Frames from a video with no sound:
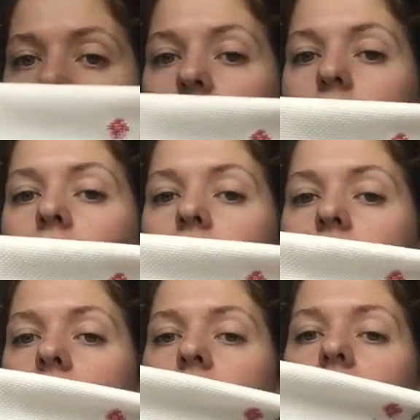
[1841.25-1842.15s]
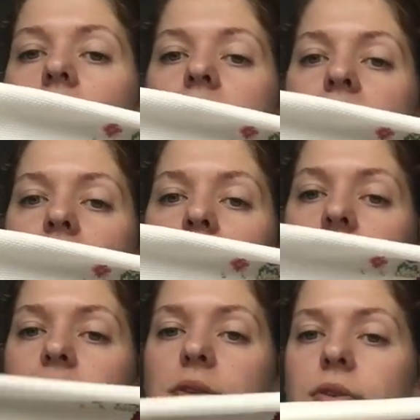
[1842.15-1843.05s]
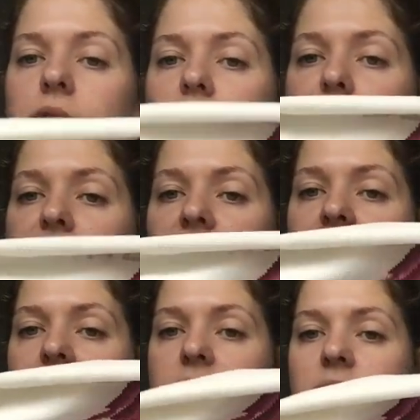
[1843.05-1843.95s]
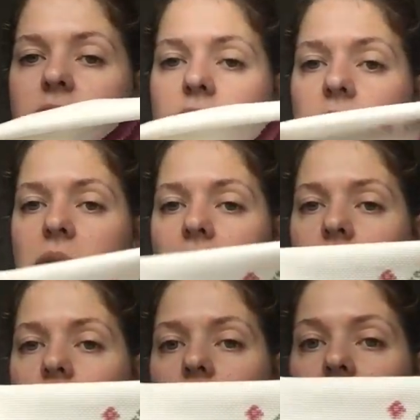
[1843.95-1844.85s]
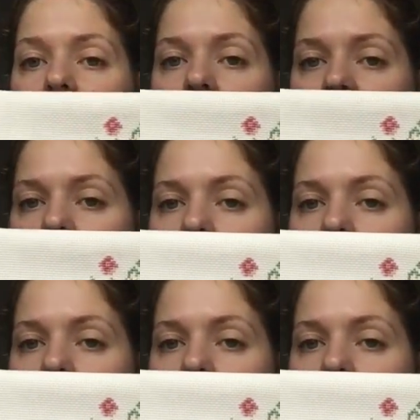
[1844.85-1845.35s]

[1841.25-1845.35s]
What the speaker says: Curtain, I started on her, her face is gonna come here. This